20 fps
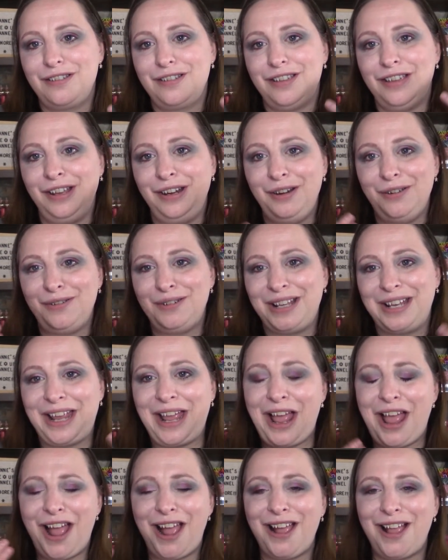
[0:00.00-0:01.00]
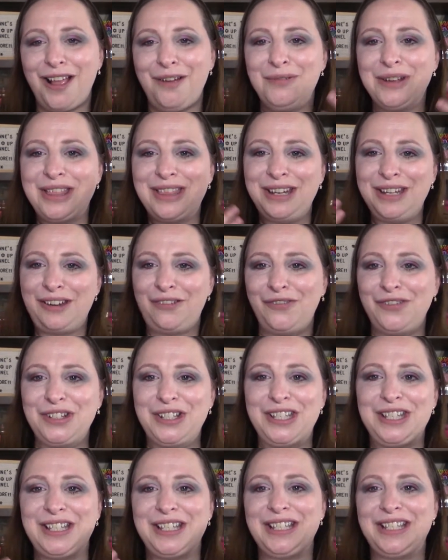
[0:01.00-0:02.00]
you know, like what the
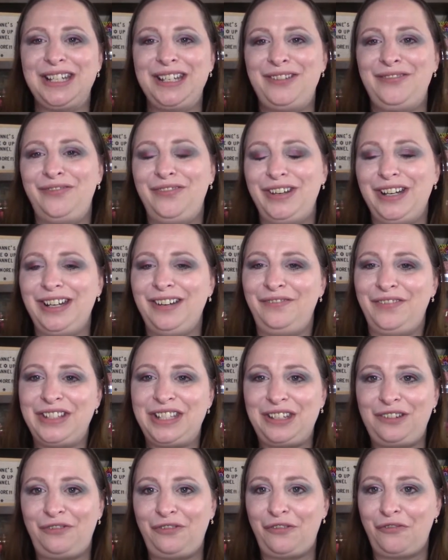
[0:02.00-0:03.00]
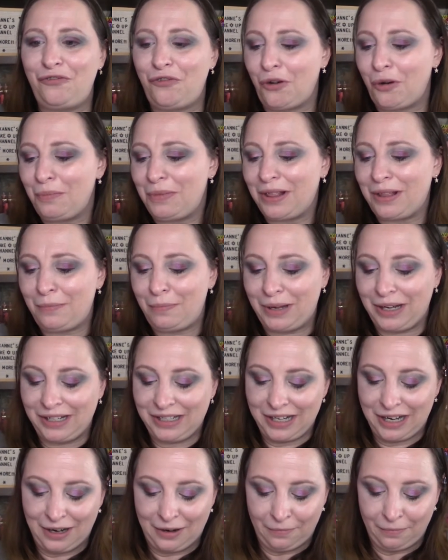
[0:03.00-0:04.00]
difference is and if, if it's a different formula.
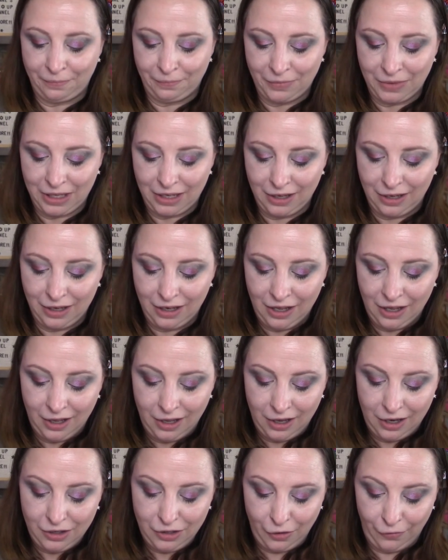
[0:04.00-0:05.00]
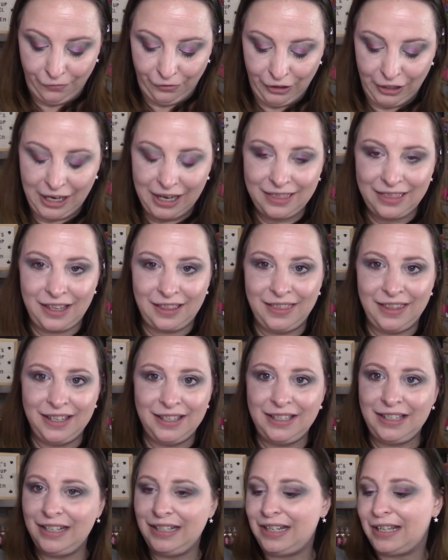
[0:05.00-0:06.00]
But um, don't forget that
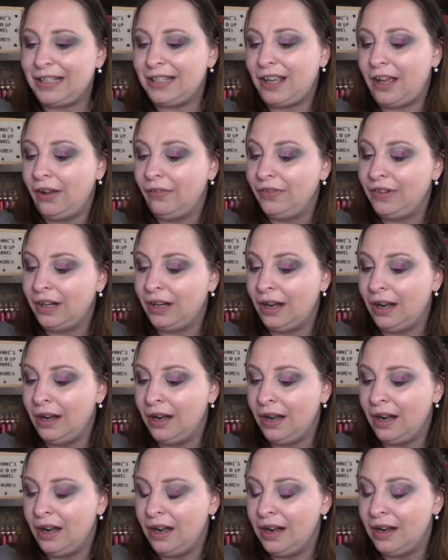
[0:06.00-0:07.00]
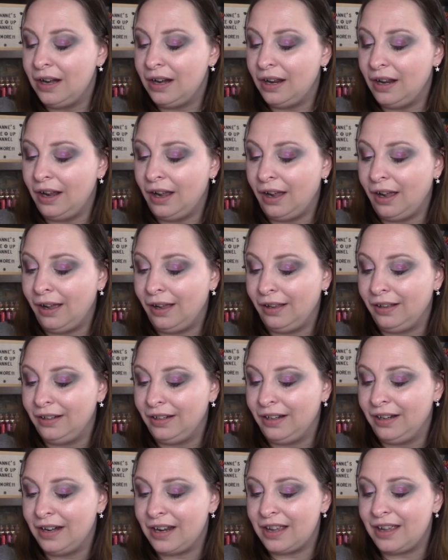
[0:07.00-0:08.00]
this does have uh,
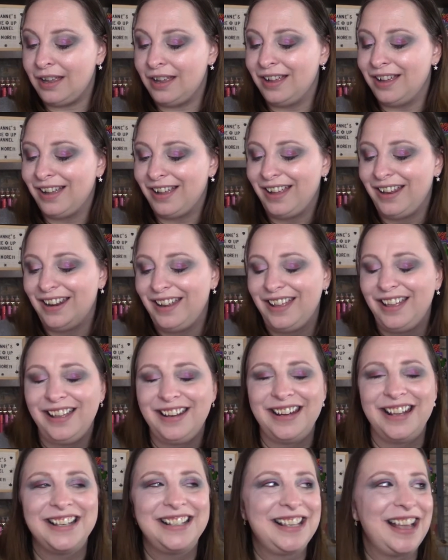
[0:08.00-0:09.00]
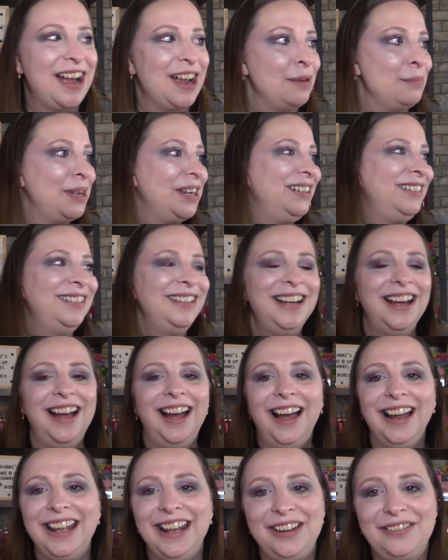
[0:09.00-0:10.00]
nasamine.
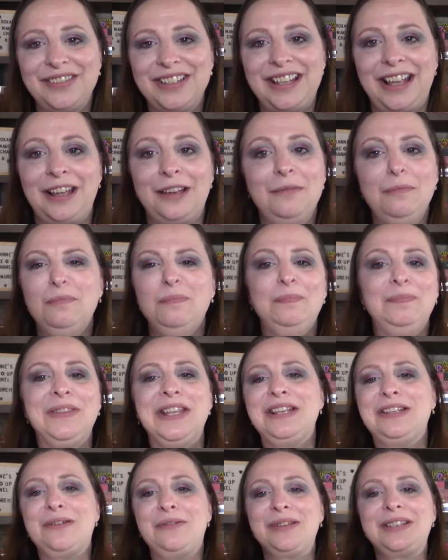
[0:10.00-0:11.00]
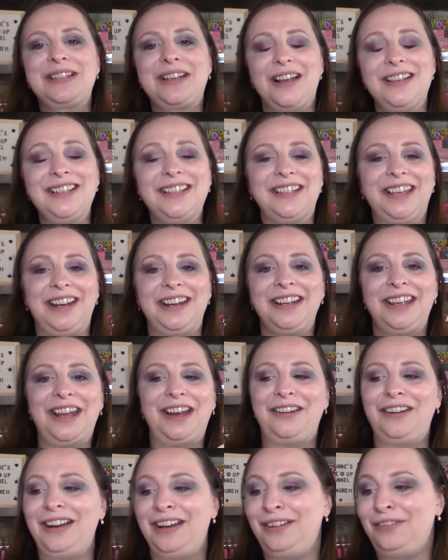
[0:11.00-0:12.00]
I can't even say it. So it's got
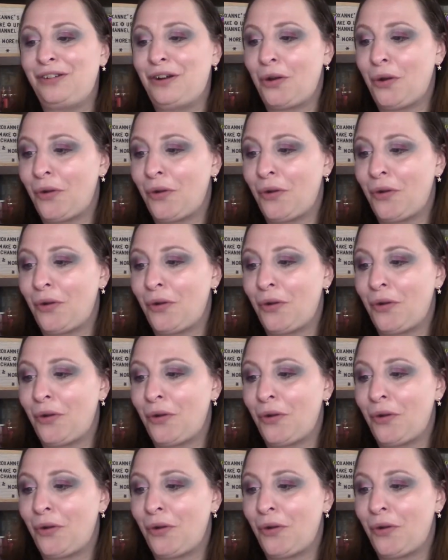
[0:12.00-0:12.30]
skincare in